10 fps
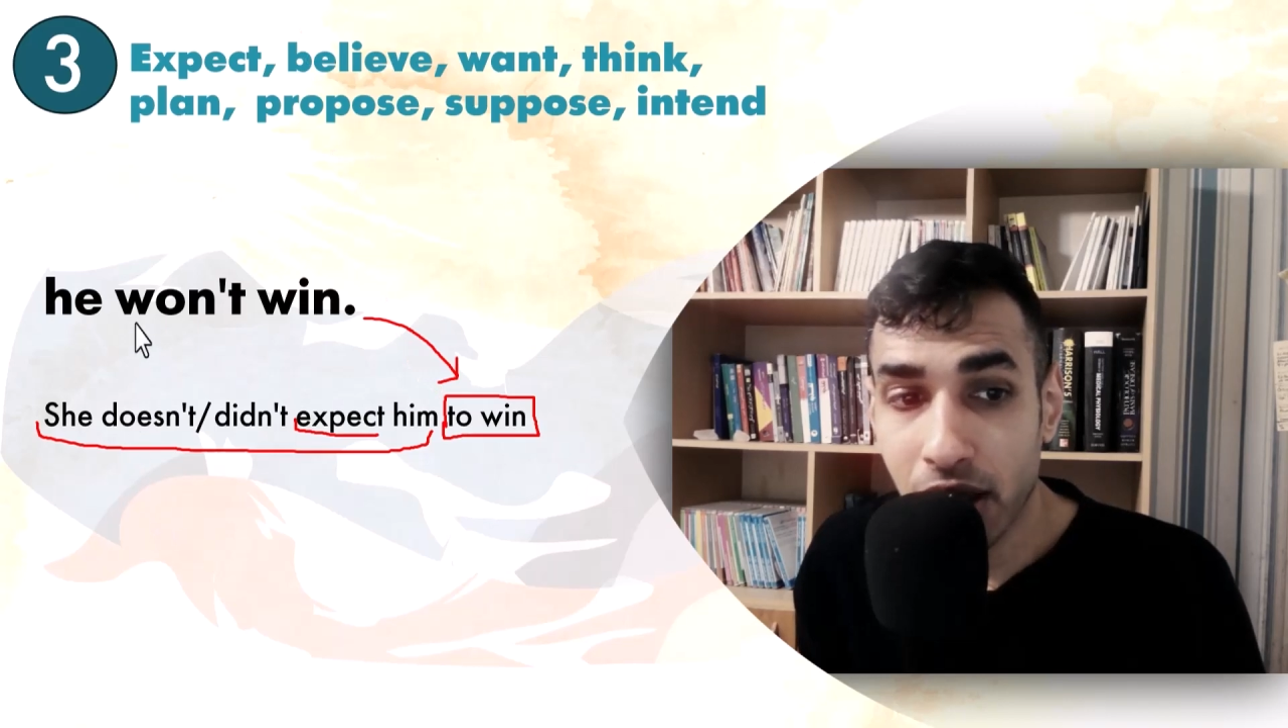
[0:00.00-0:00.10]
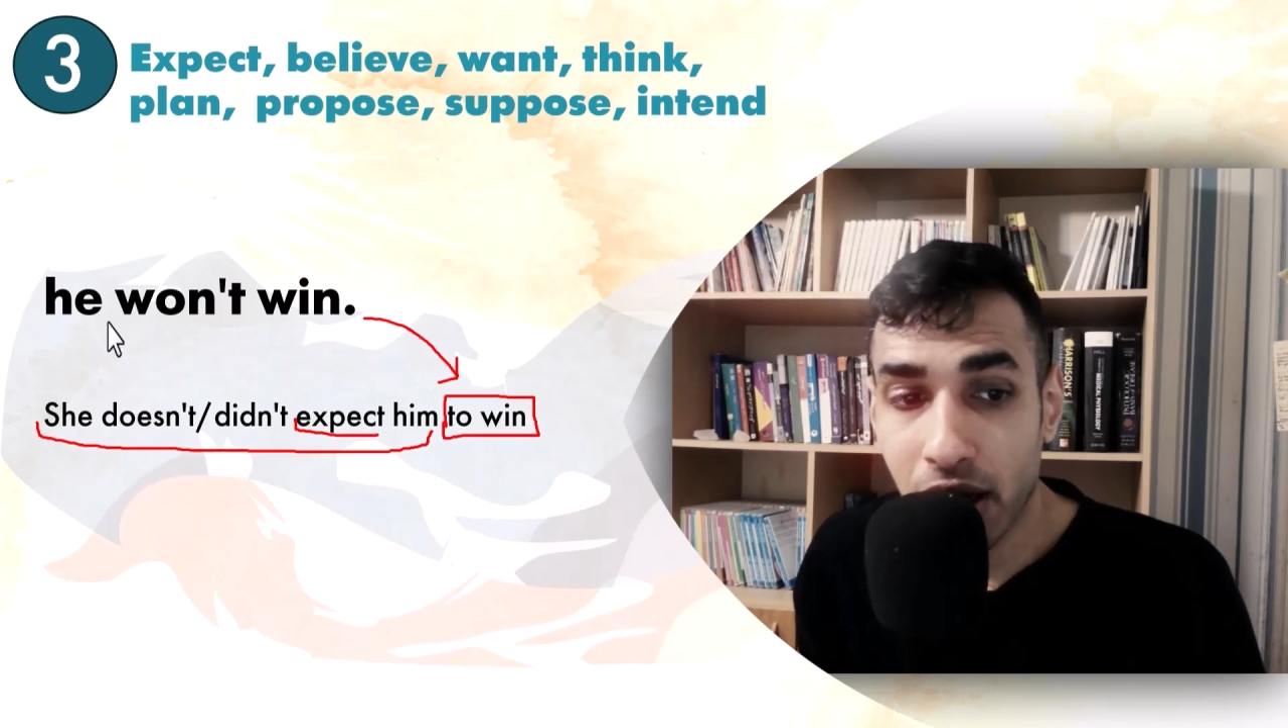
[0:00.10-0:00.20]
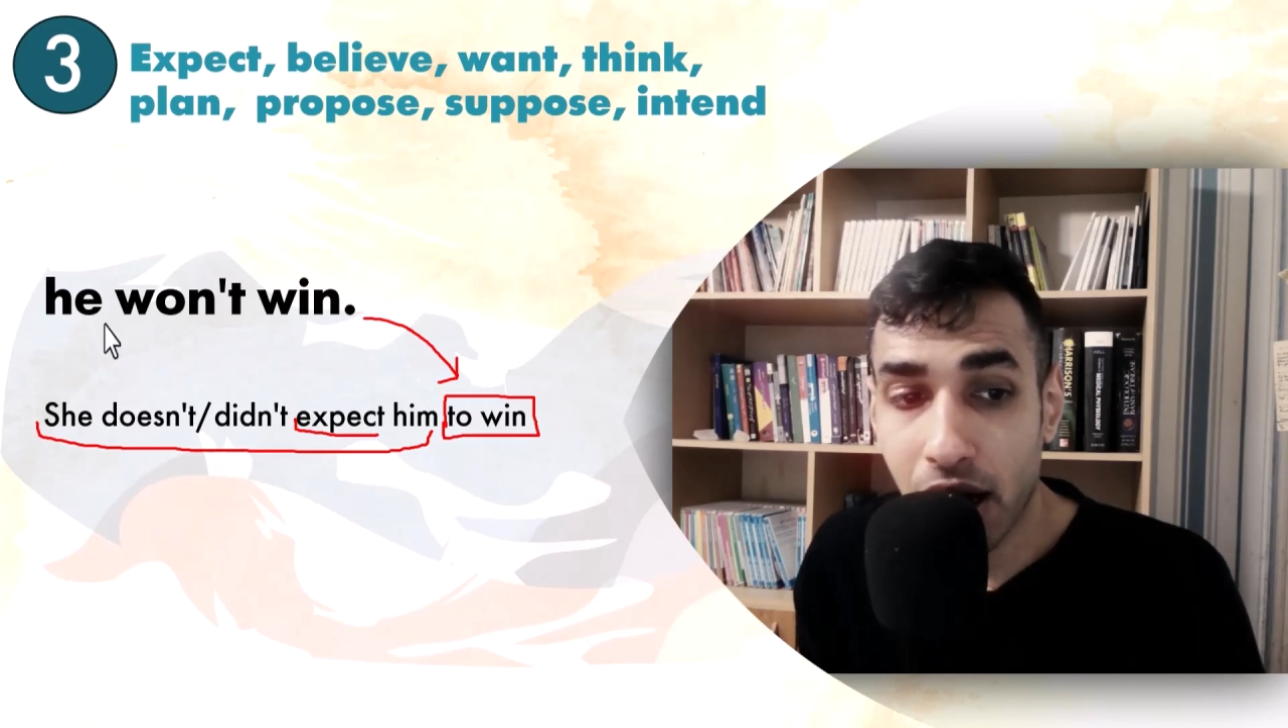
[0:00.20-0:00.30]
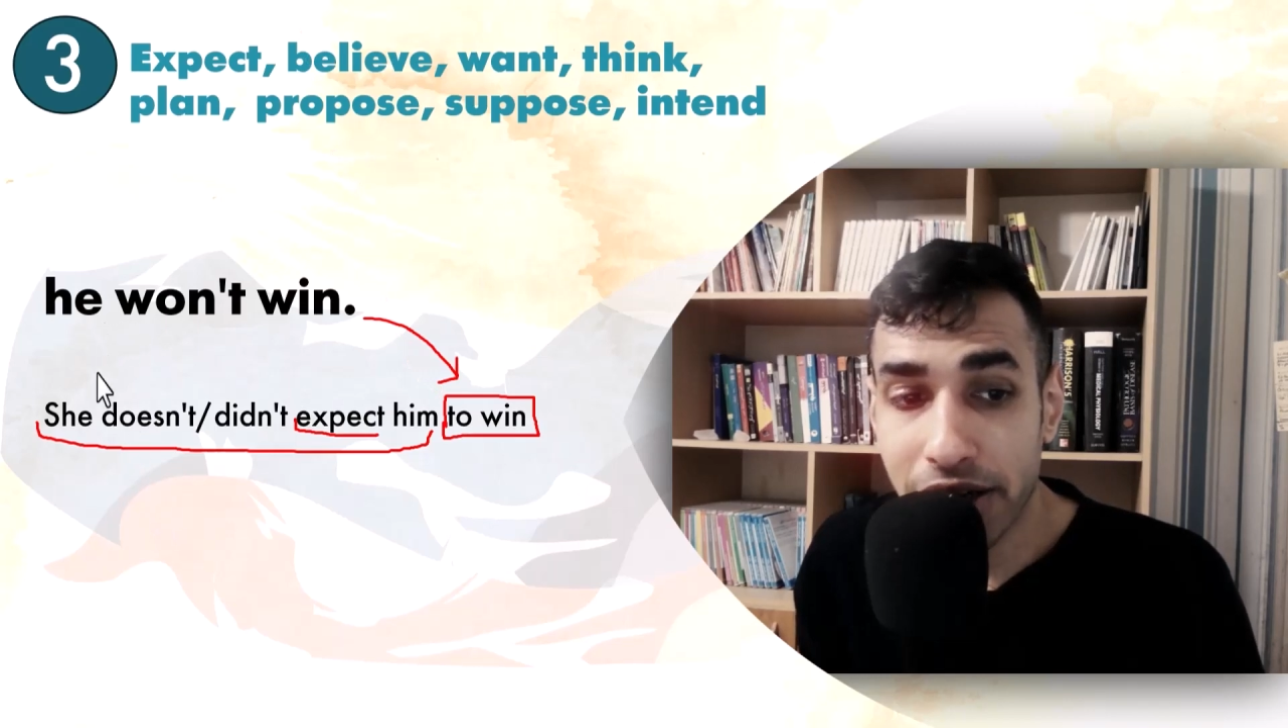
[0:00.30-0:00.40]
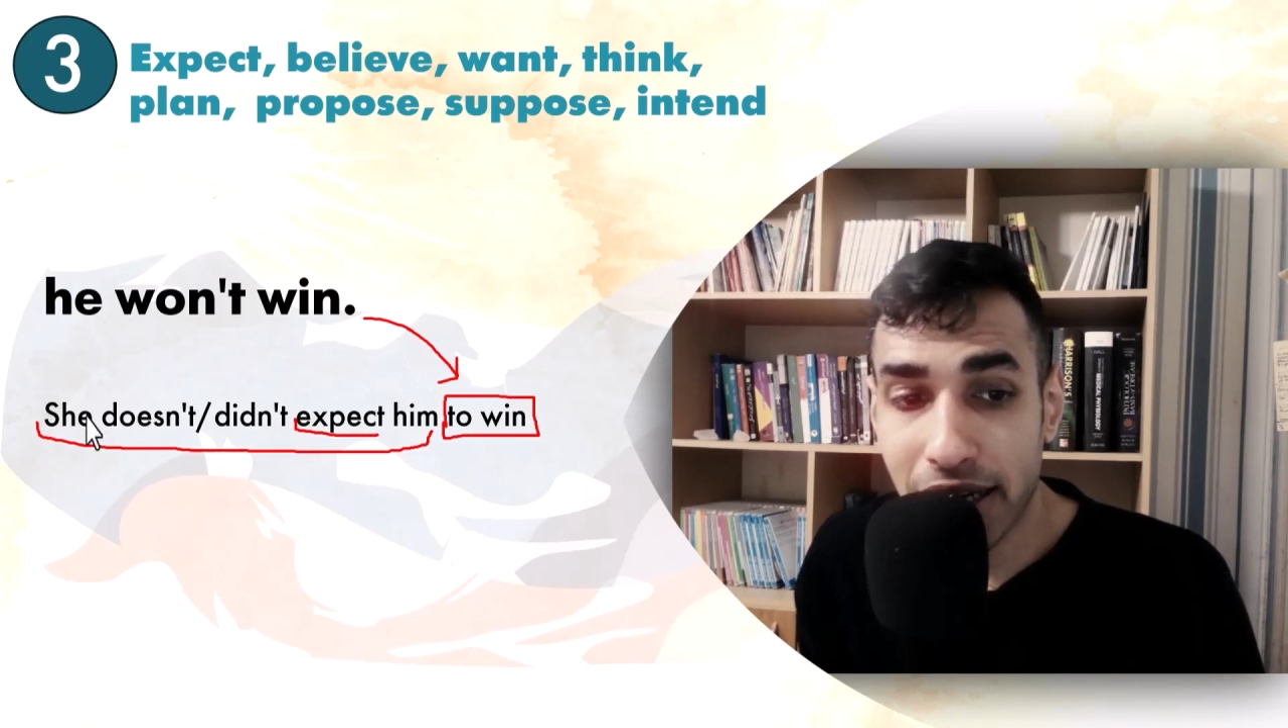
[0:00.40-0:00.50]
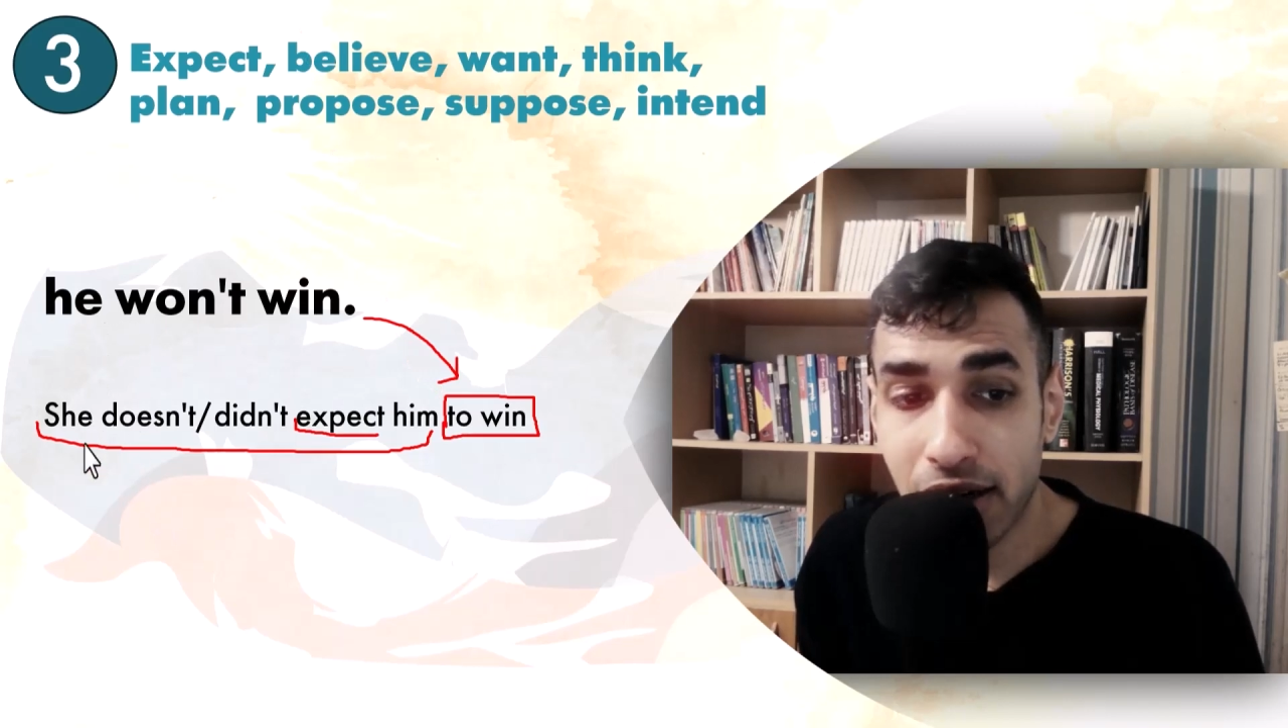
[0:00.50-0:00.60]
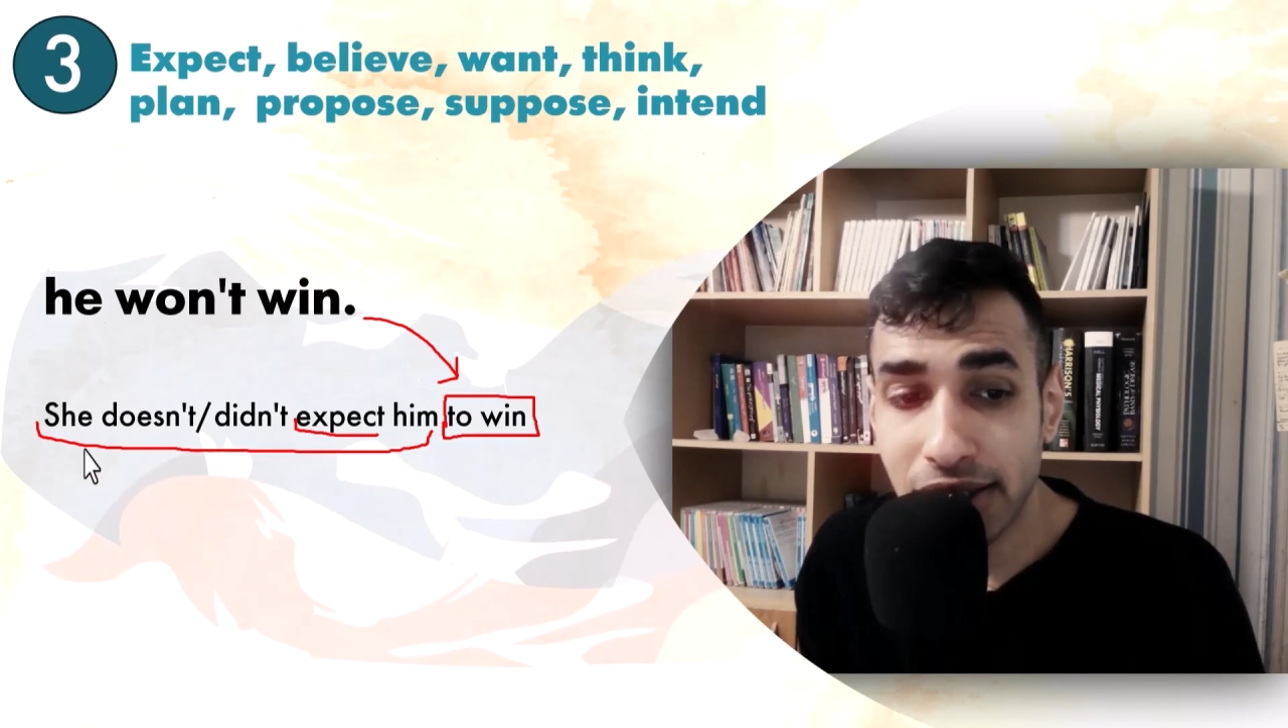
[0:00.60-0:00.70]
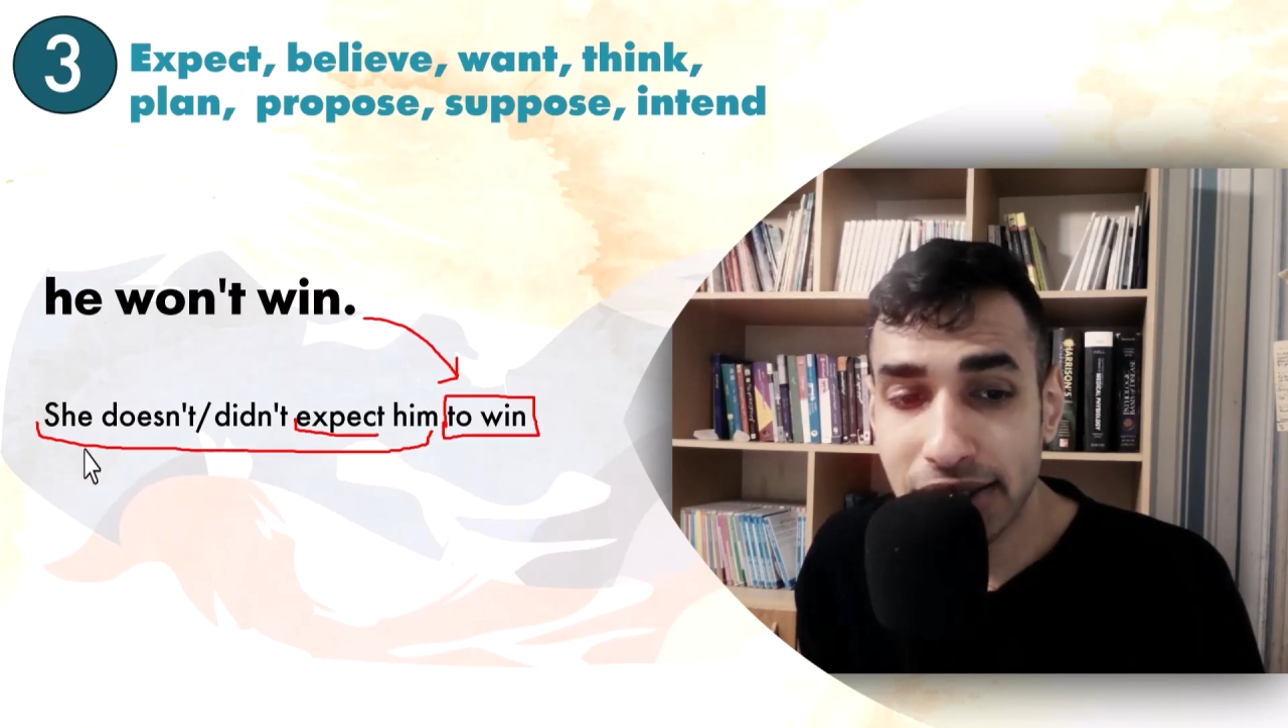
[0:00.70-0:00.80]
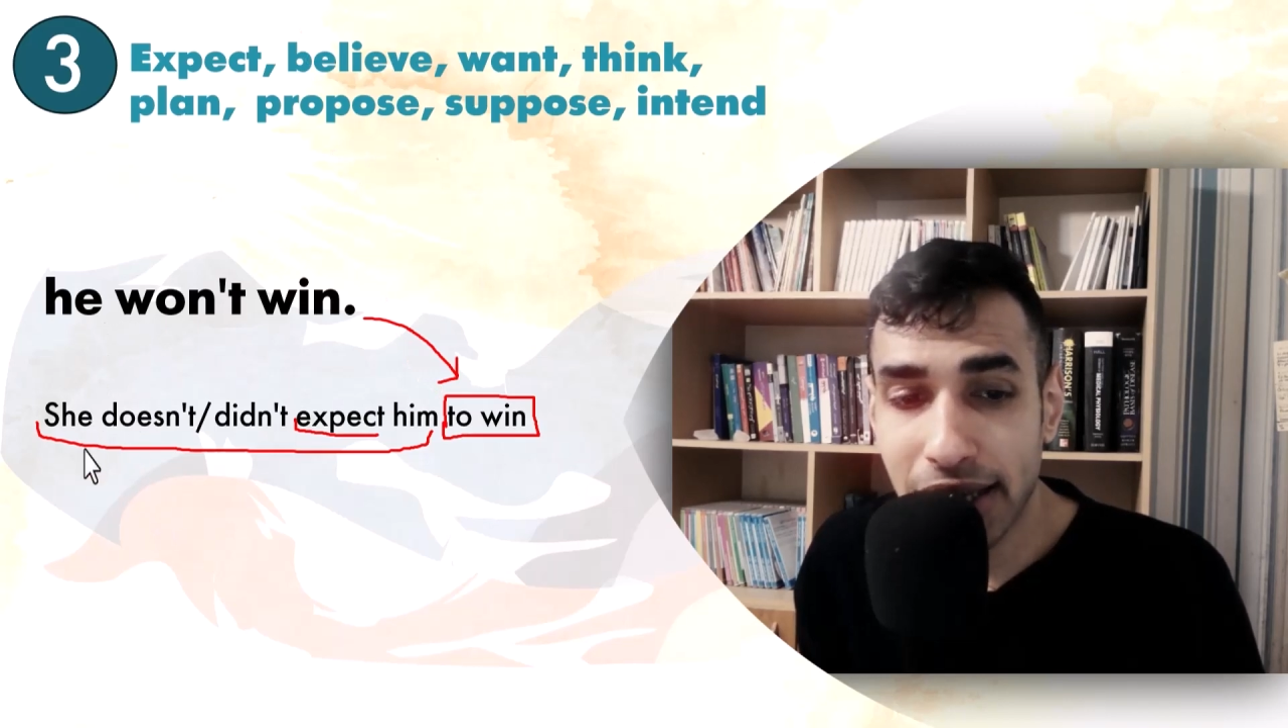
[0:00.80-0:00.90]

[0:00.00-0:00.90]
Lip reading: I cannot